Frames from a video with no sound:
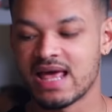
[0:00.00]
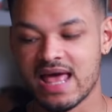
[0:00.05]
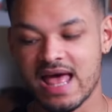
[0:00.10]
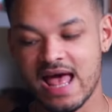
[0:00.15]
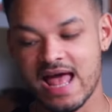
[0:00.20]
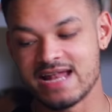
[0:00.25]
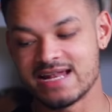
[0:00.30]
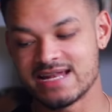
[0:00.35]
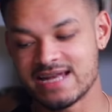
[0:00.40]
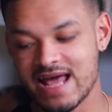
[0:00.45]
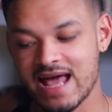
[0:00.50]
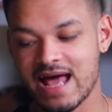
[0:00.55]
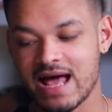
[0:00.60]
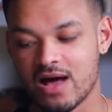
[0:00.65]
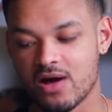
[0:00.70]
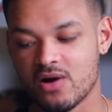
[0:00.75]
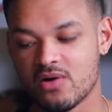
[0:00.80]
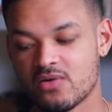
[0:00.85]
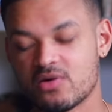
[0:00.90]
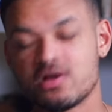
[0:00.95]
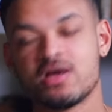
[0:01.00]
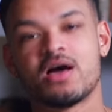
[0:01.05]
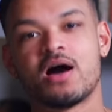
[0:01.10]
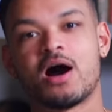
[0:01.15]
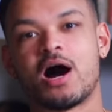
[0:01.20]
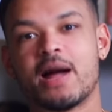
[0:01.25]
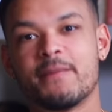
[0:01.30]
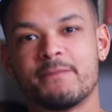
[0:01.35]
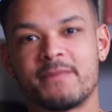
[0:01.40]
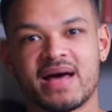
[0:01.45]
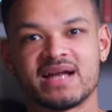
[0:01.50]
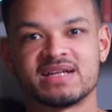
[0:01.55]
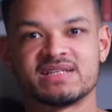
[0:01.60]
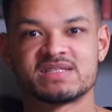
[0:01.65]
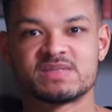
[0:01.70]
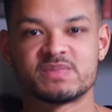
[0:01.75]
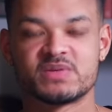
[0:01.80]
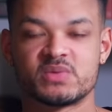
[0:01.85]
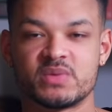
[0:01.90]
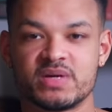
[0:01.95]
And now I'm
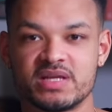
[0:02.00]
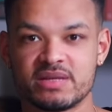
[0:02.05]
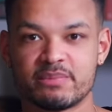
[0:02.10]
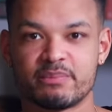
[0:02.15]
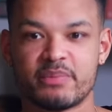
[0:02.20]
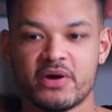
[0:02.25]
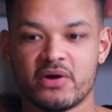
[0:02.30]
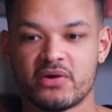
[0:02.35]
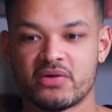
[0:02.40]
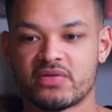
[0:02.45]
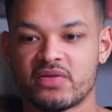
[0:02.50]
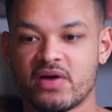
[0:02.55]
balanced between them both.